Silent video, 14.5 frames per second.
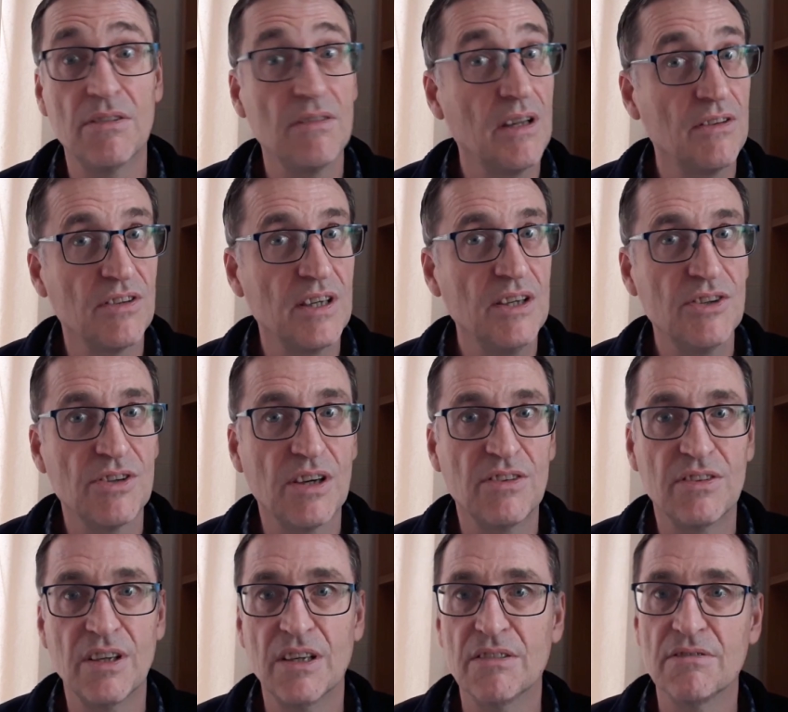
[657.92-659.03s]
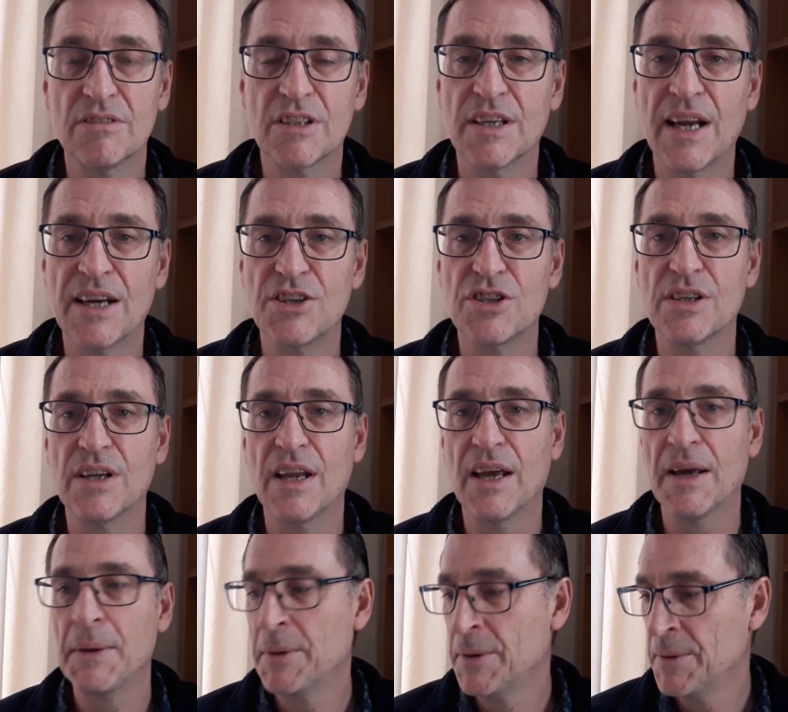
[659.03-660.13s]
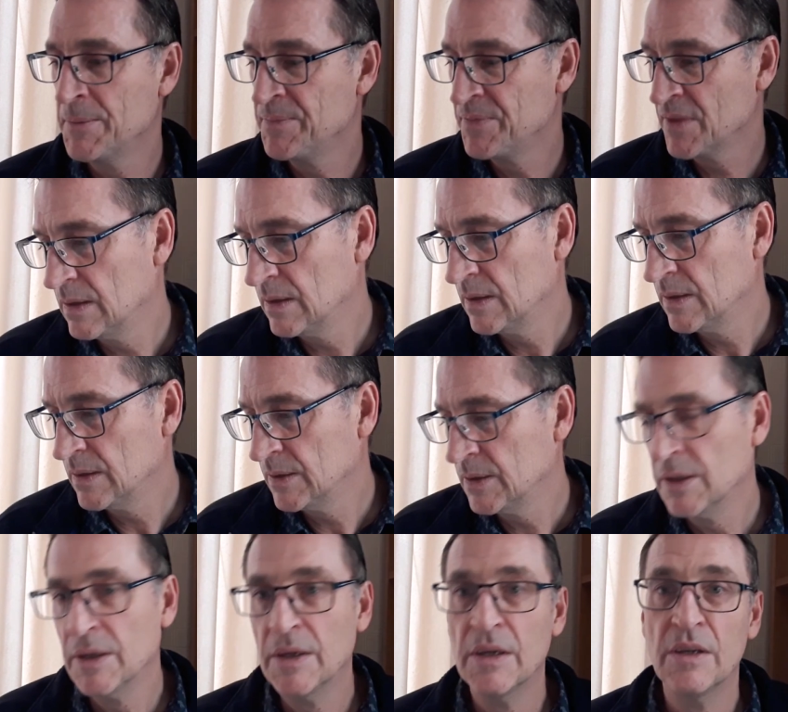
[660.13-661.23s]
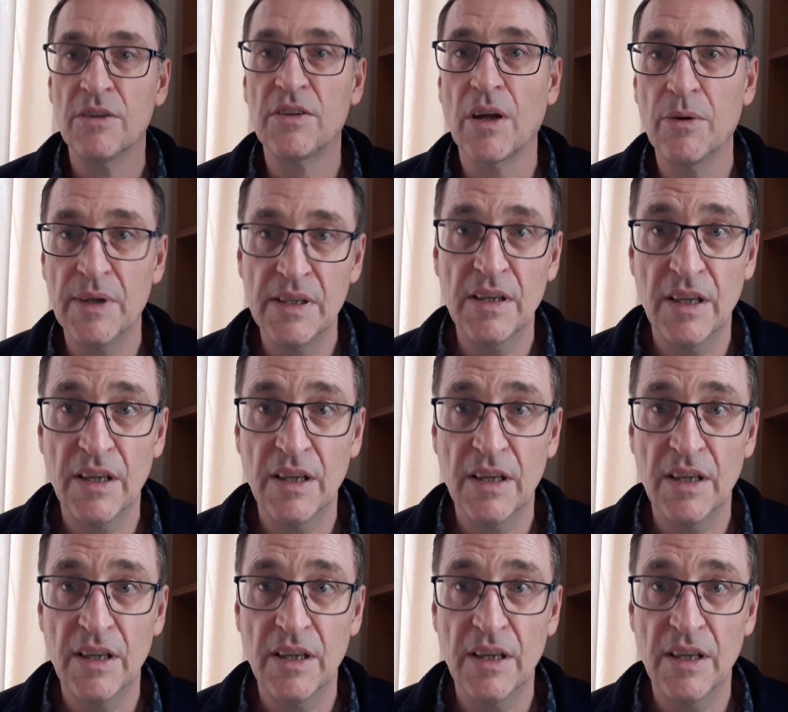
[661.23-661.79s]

there's an interesting connection there. So in